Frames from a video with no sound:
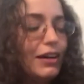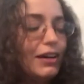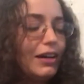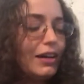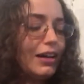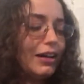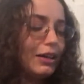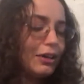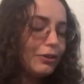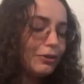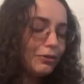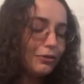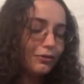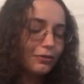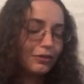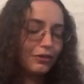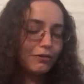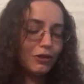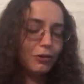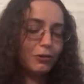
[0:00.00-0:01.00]
I
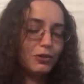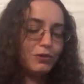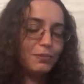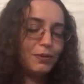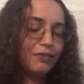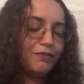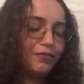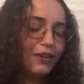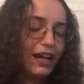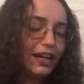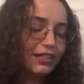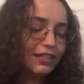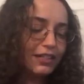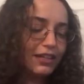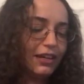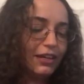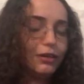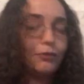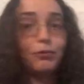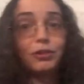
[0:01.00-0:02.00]
have always been
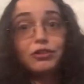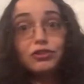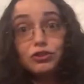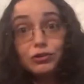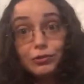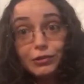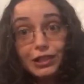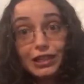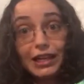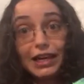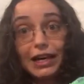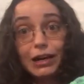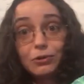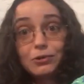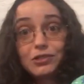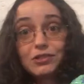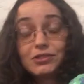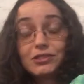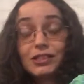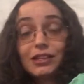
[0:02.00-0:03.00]
fascinated with tree
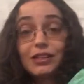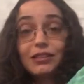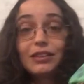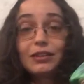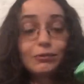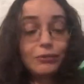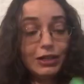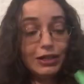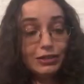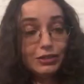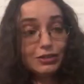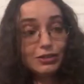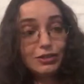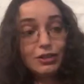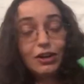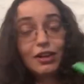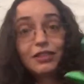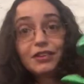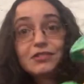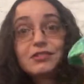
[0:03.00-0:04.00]
houses, and I think when I
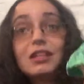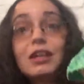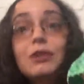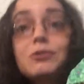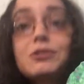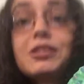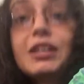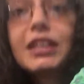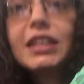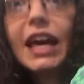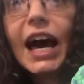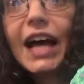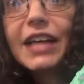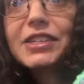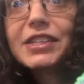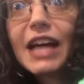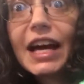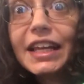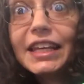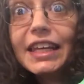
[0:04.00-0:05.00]
saw this, I was like,
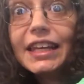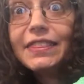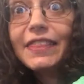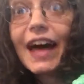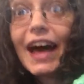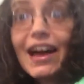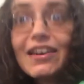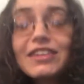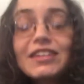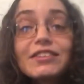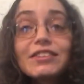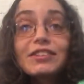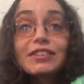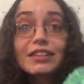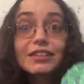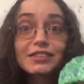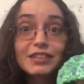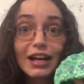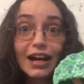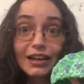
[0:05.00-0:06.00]
yes, I need that. It's
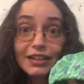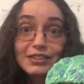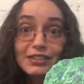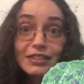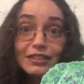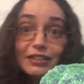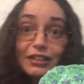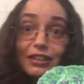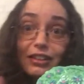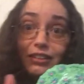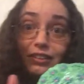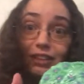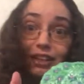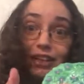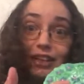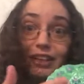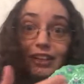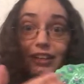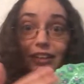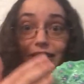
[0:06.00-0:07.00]
a little
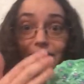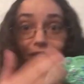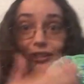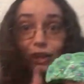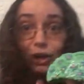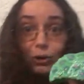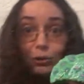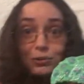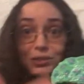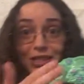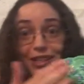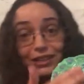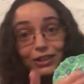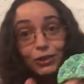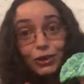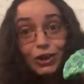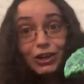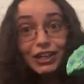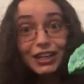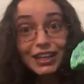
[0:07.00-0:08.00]
cozy
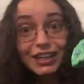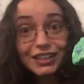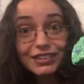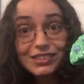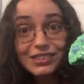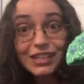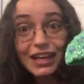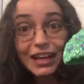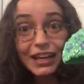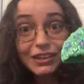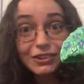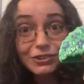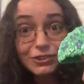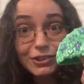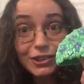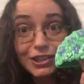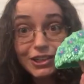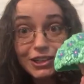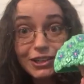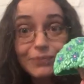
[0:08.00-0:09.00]
nook inside a
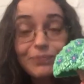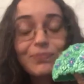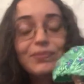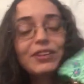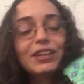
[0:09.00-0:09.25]
tree.